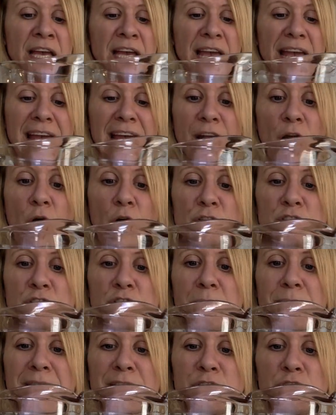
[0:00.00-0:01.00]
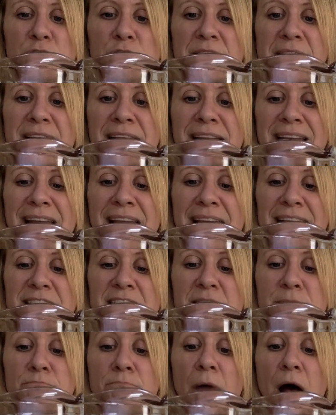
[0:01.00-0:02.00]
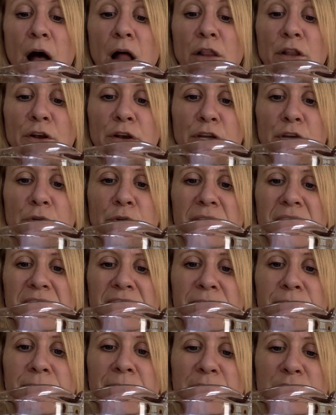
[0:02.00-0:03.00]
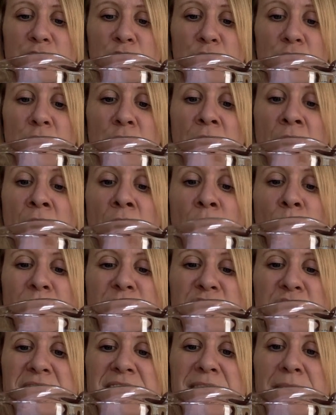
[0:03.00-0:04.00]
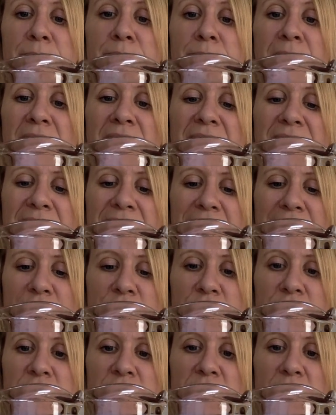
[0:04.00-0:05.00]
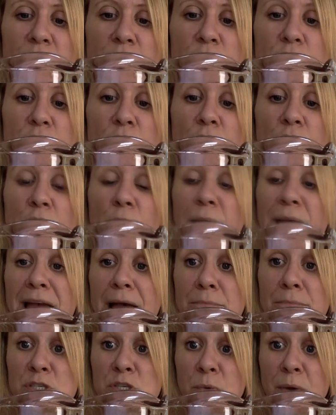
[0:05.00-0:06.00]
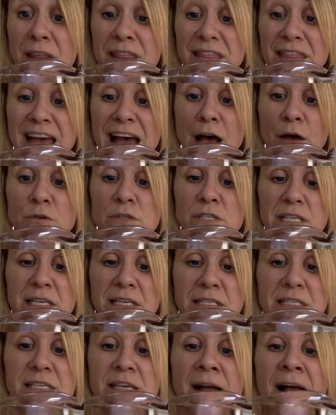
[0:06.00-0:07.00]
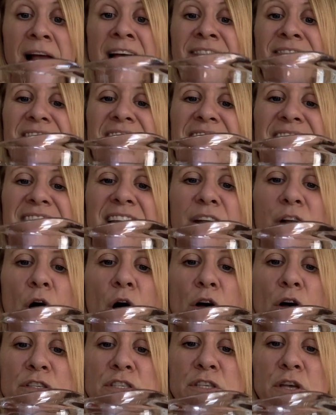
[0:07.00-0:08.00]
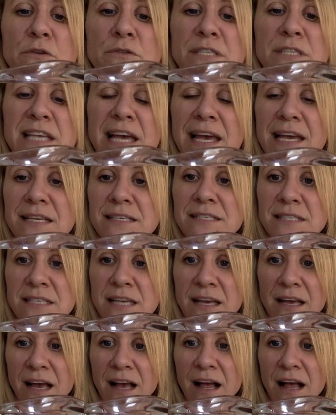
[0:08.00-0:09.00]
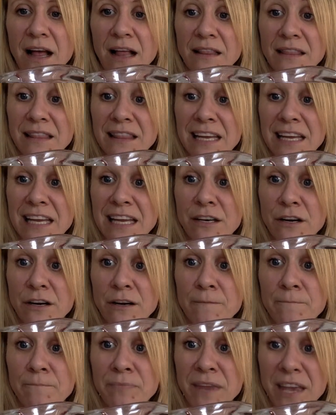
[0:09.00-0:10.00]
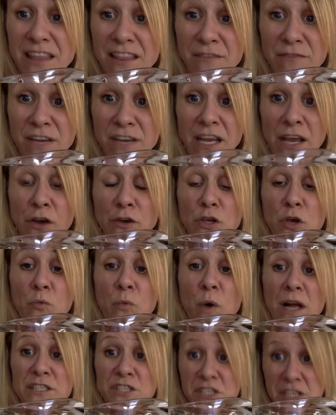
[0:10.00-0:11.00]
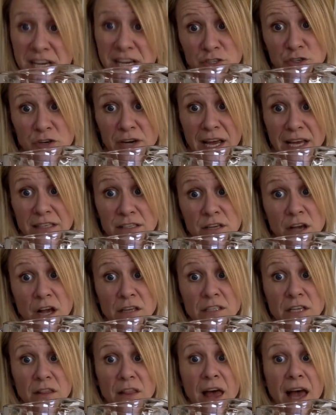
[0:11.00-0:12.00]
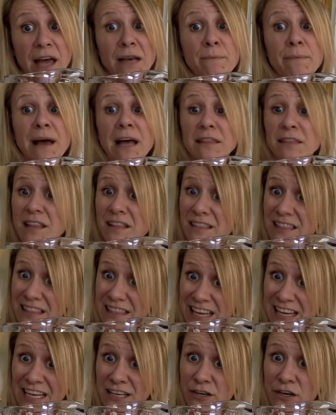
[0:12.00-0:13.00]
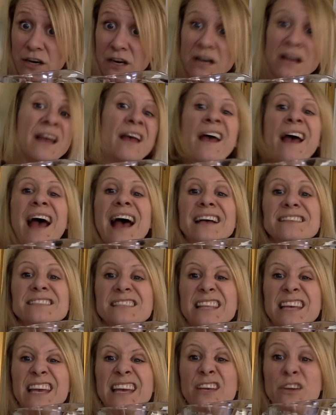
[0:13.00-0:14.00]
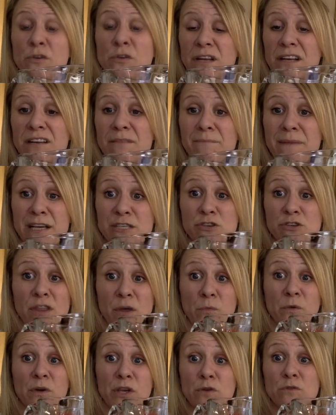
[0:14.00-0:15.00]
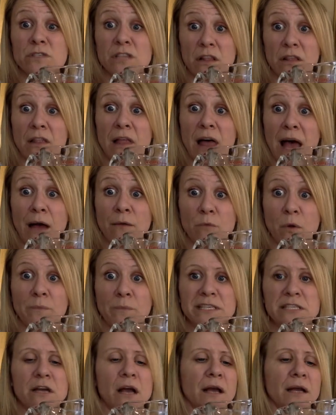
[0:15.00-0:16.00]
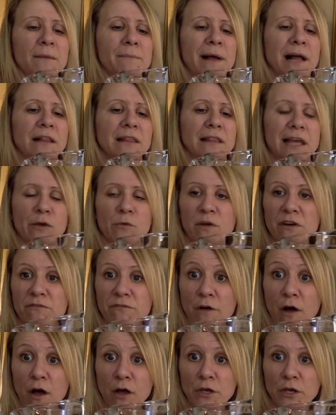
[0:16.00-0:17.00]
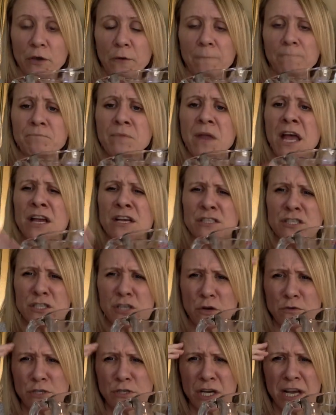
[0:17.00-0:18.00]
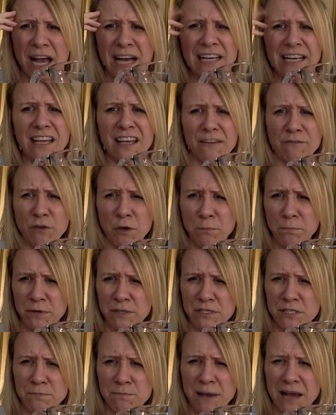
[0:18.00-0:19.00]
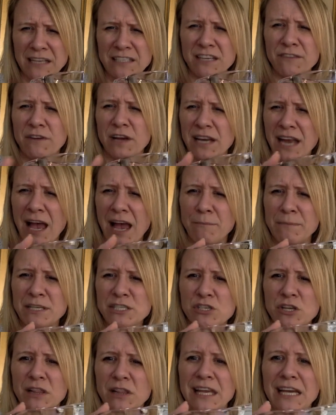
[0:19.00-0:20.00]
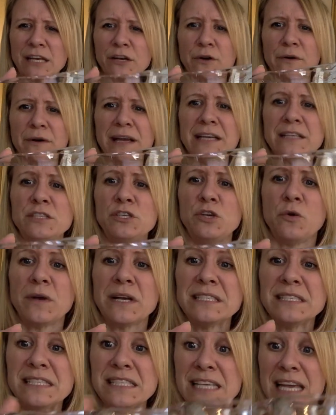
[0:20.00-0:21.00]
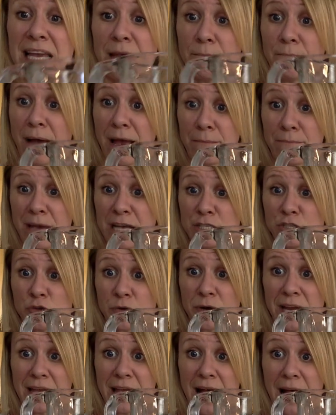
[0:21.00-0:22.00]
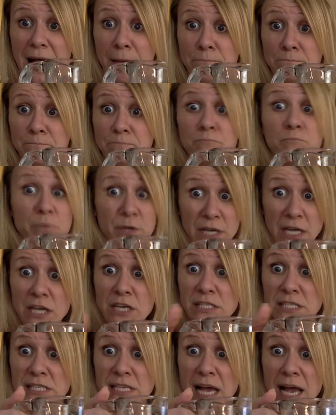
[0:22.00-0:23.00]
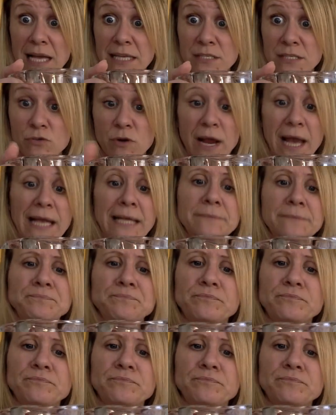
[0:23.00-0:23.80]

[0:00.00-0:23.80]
It also measures it in a smaller unit of measure, which is in milliliters. It goes all the way up to 1,000. Then it also says a liter. In the video you watched yesterday, I talked a lot about the liter as the unit of measure that we'll use a lot when we talk about liquid volume. So to kind of give you perspective on how much a liter is, you can see my measuring cup, pretty good sized, right?